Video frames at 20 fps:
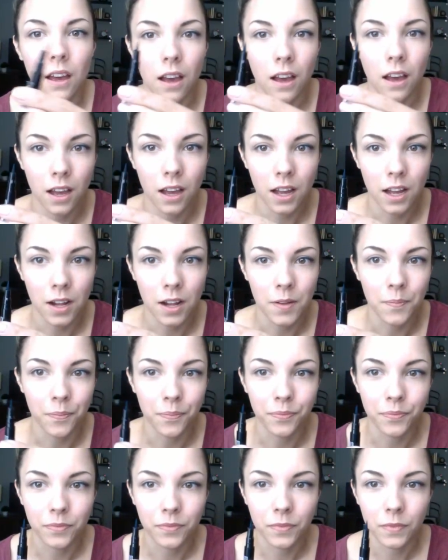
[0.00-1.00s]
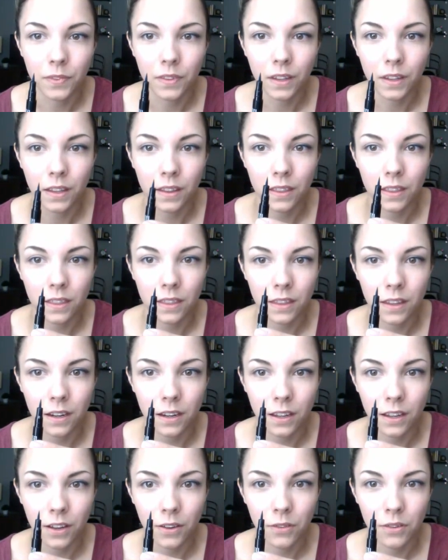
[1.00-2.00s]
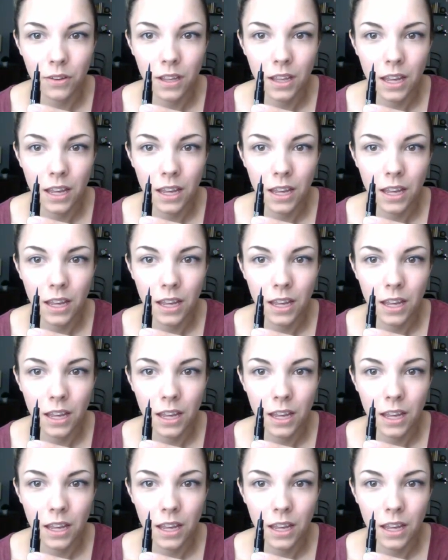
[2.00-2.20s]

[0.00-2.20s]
There you go.